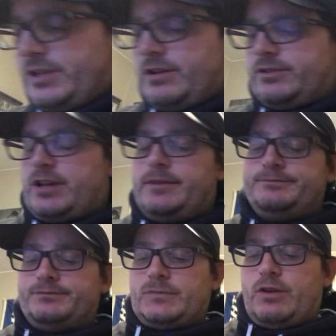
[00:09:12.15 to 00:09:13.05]
sale site,
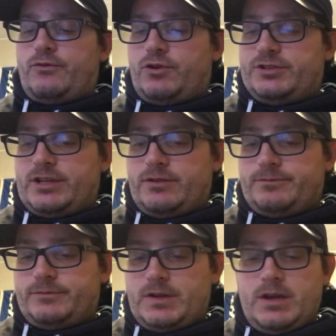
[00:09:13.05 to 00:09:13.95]
on a for
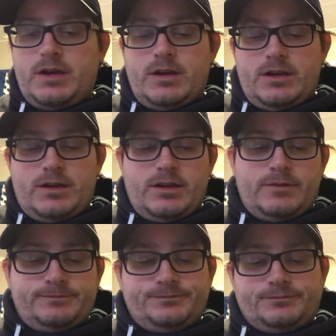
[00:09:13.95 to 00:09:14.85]
sale
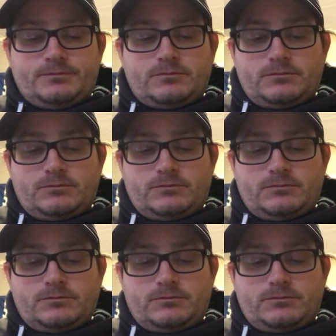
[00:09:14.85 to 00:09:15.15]
um,